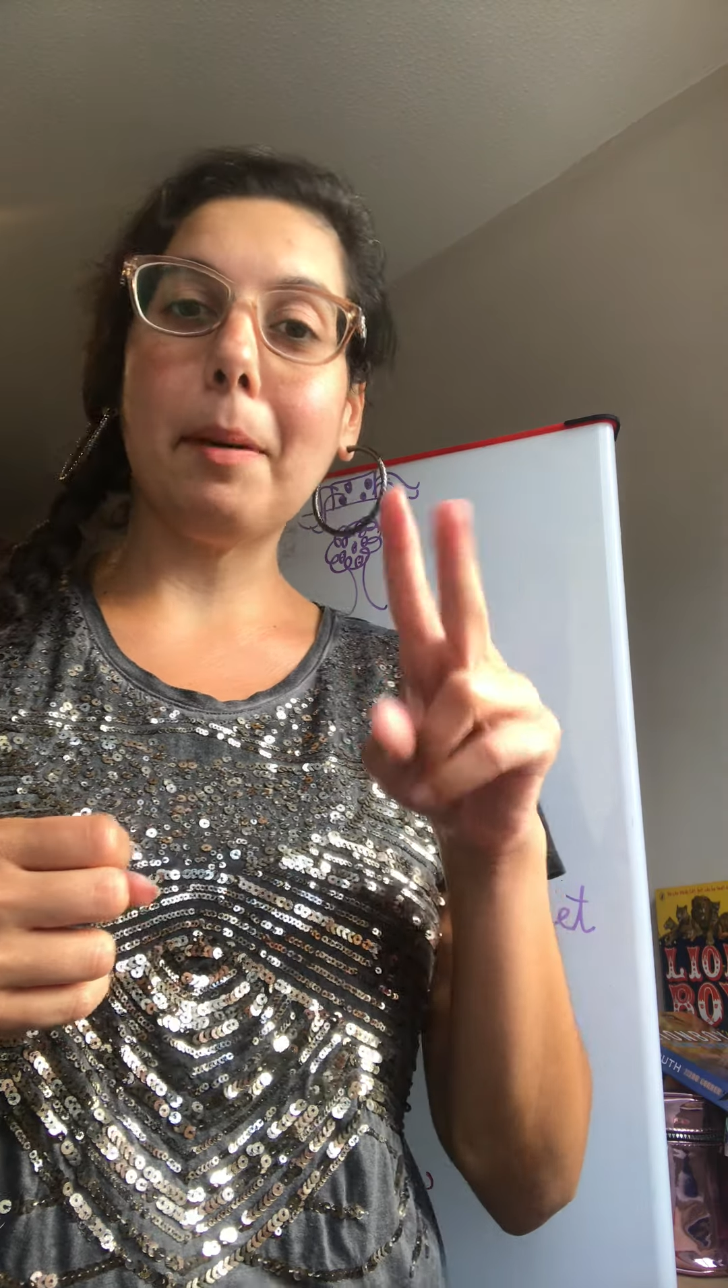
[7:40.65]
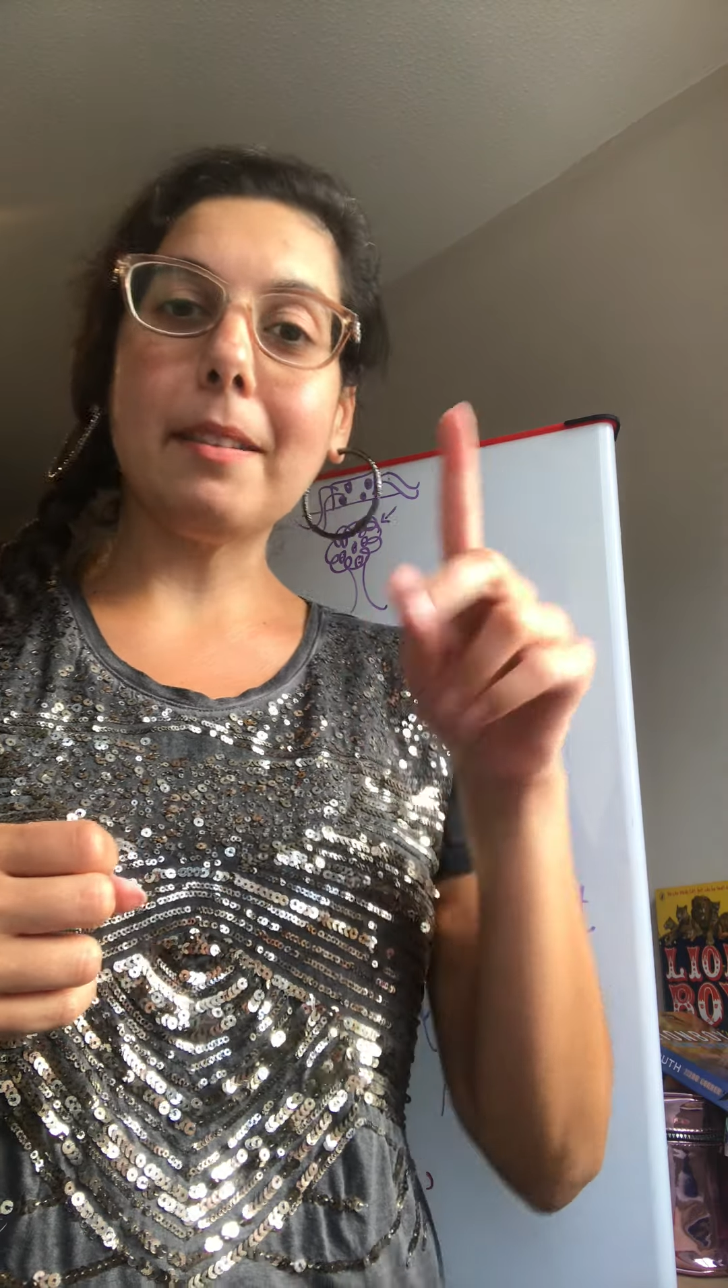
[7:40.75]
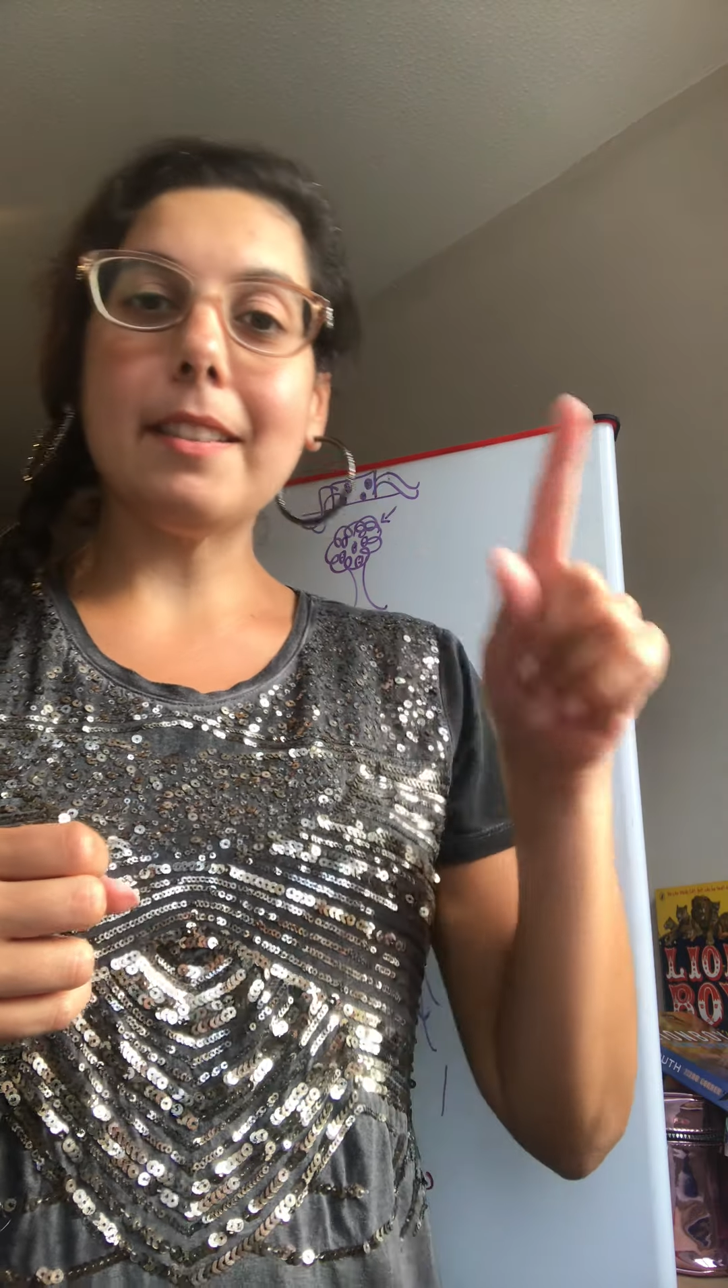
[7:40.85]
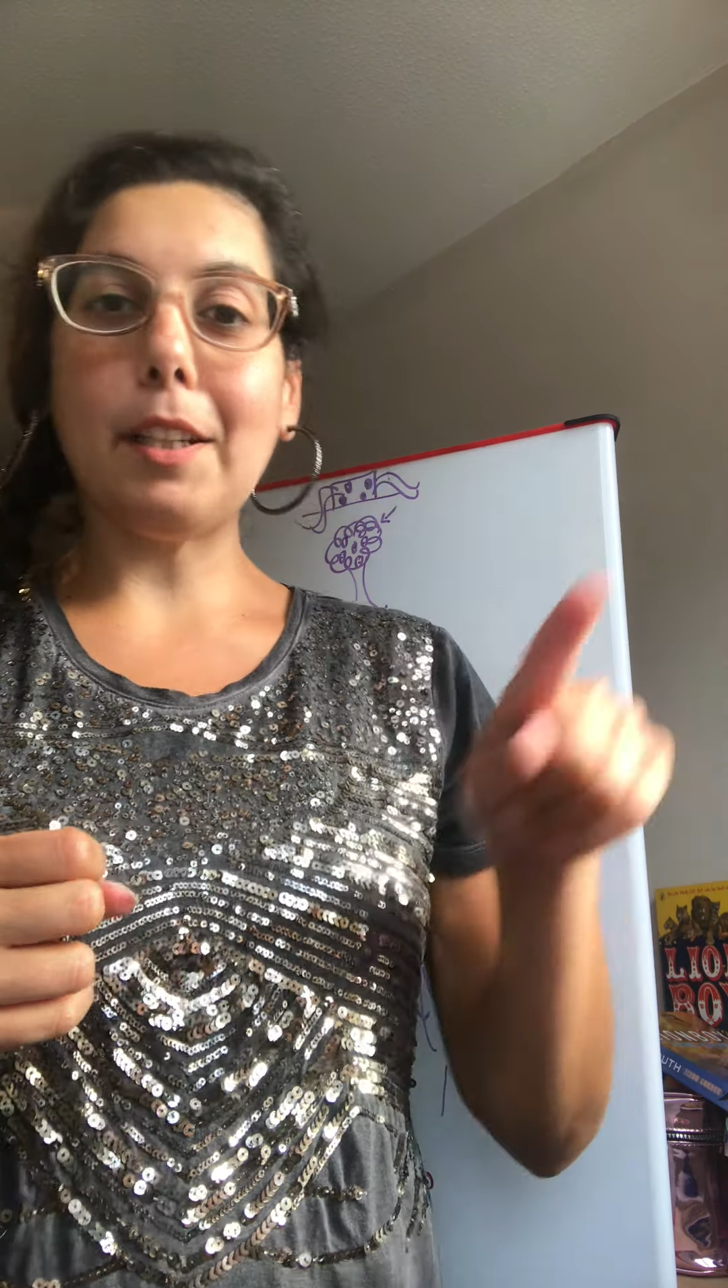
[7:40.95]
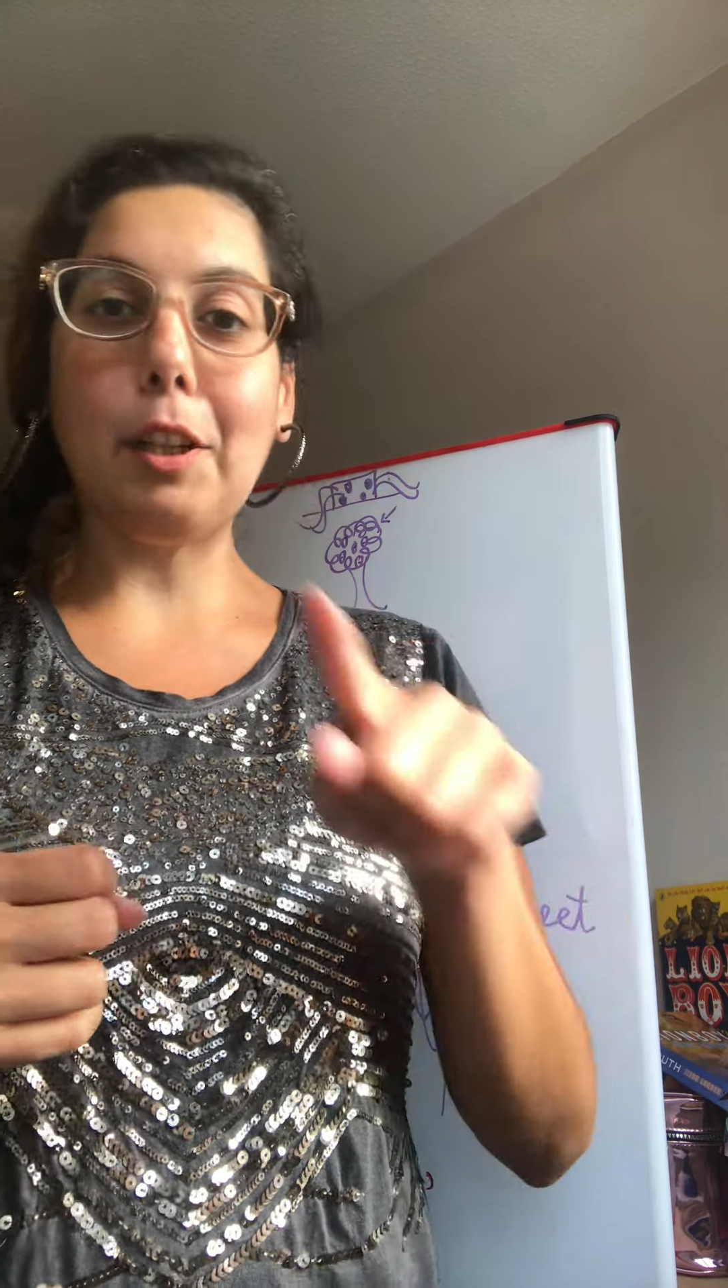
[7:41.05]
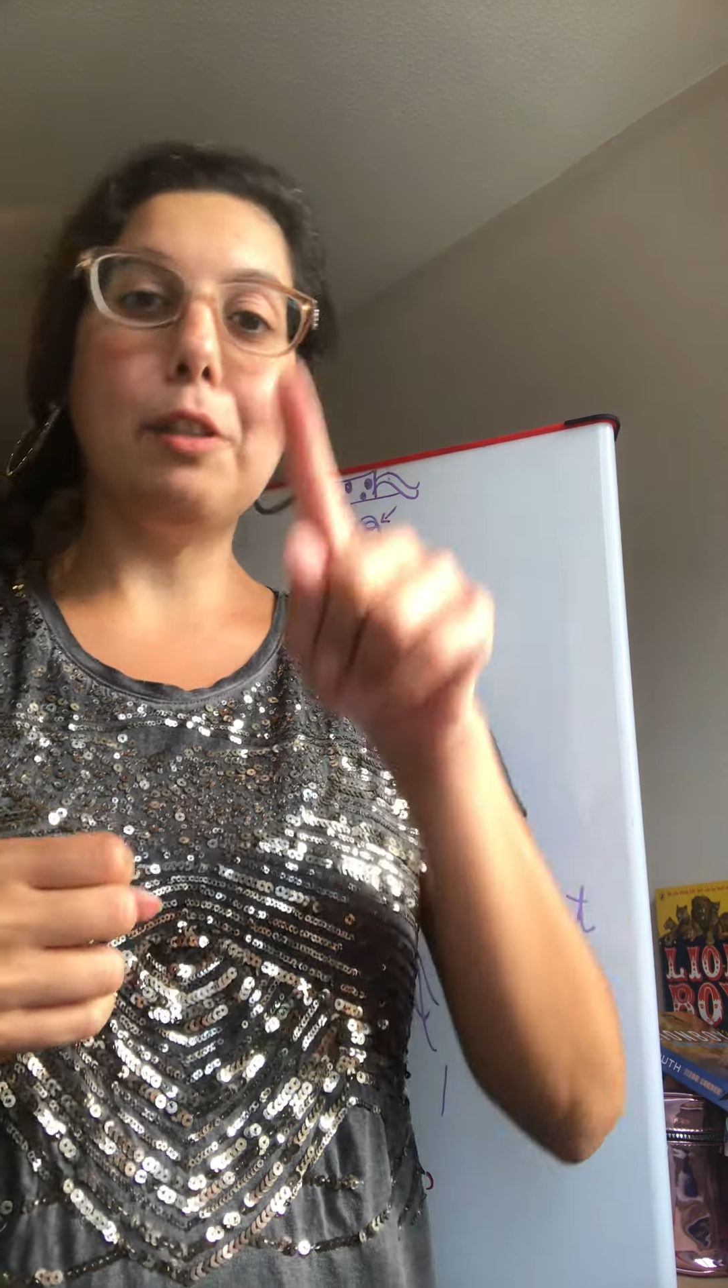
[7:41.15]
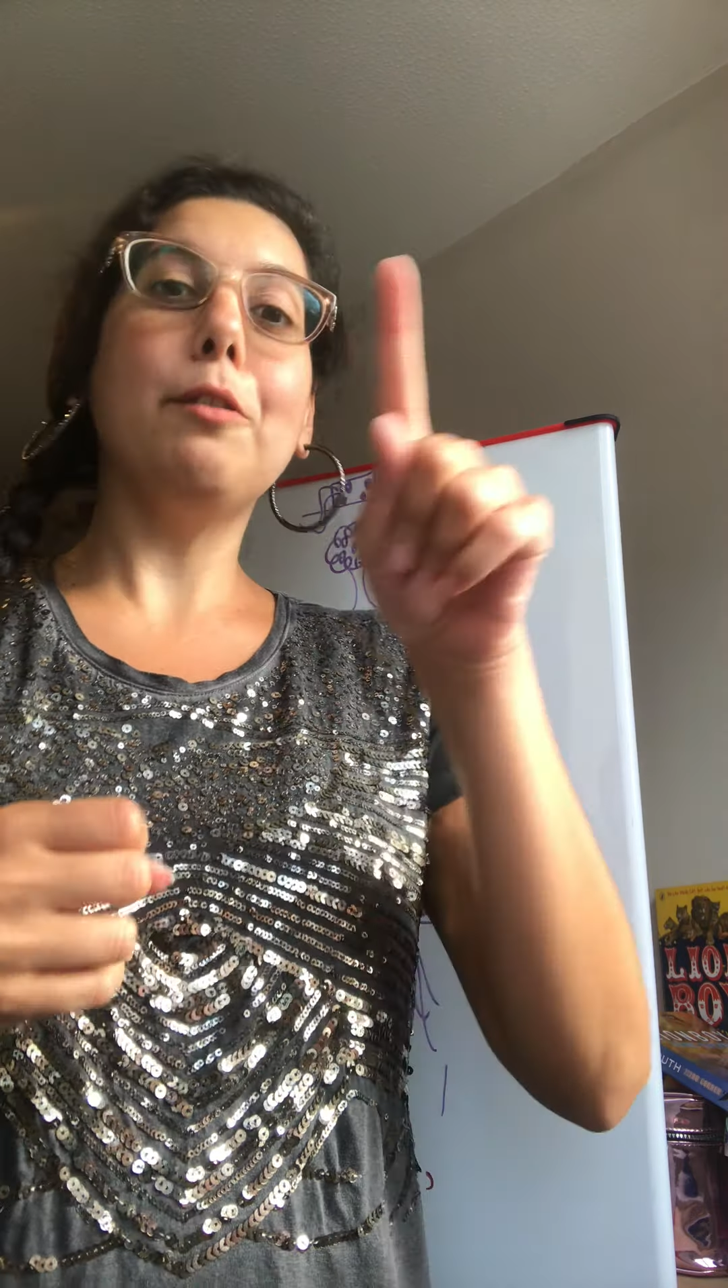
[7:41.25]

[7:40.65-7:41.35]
buttons and